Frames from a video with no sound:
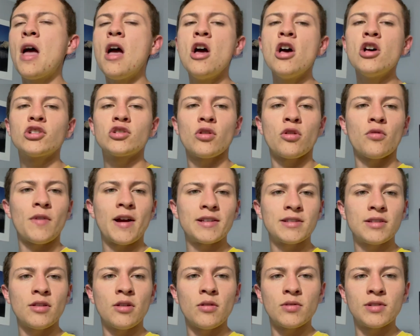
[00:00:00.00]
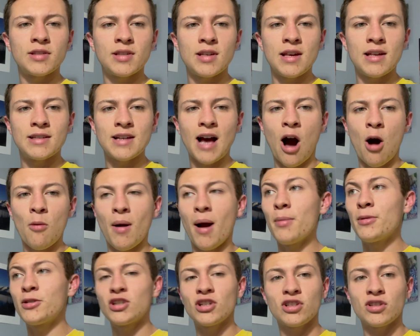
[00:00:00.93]
So the rest of those seeds, I'll
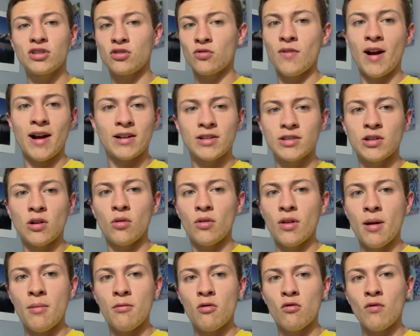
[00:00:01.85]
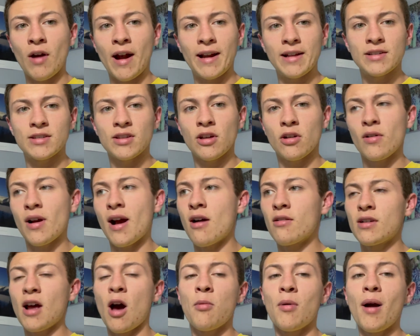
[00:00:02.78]
probably just direct sow them right into the
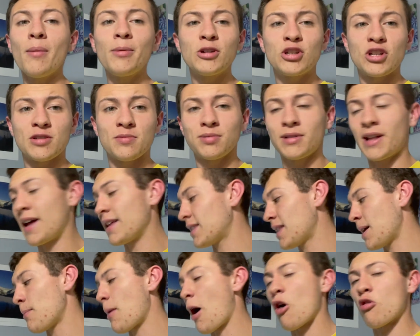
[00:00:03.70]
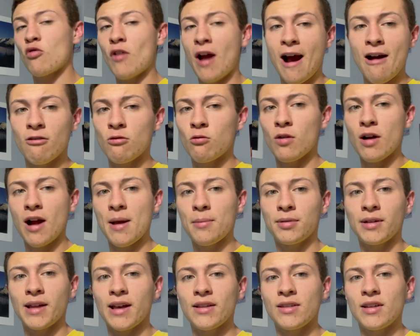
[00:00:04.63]
ground. I'll probably just plant them around where I
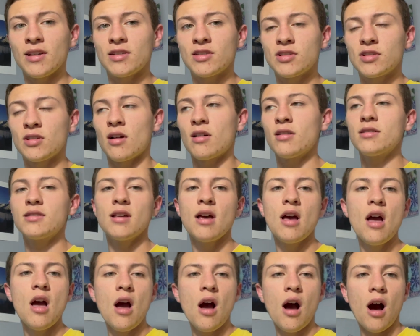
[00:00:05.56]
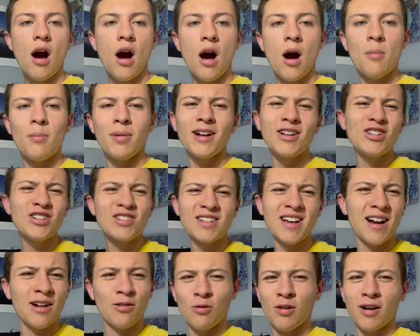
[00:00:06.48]
plant these starts, but I just
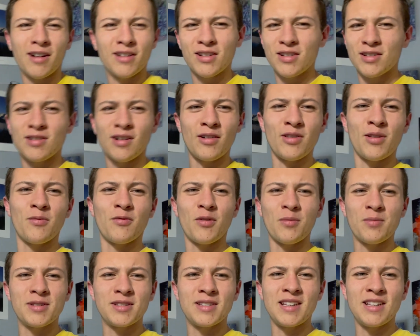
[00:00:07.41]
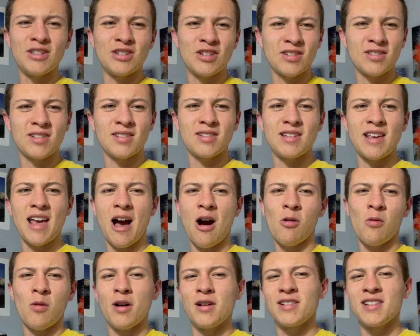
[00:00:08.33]
kind of wanted to start them from seed just to see how
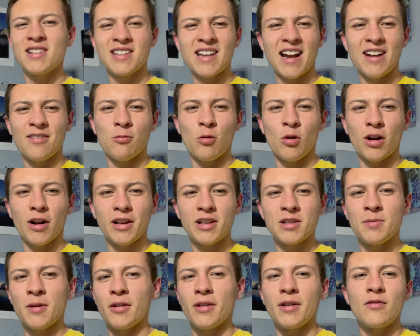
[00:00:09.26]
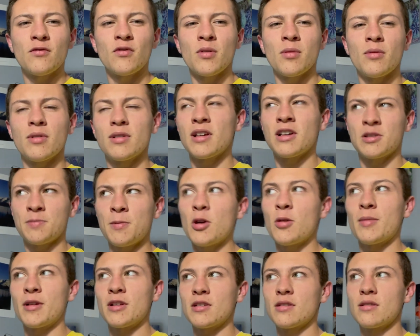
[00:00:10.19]
it was. It's kind of more an
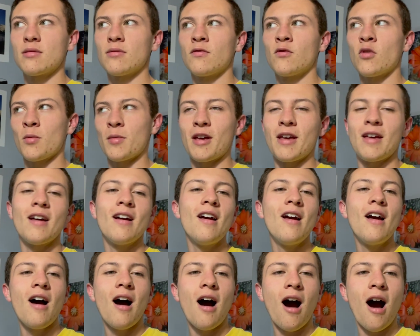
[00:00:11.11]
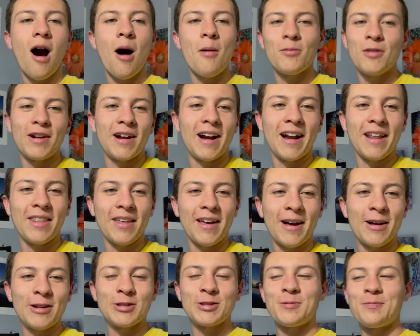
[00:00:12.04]
experiment for me than anything
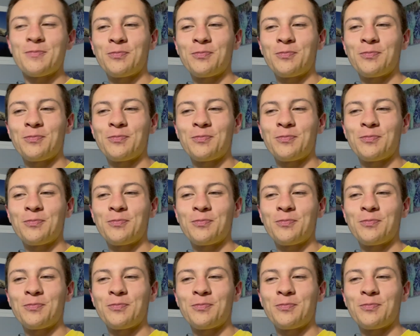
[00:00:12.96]
else.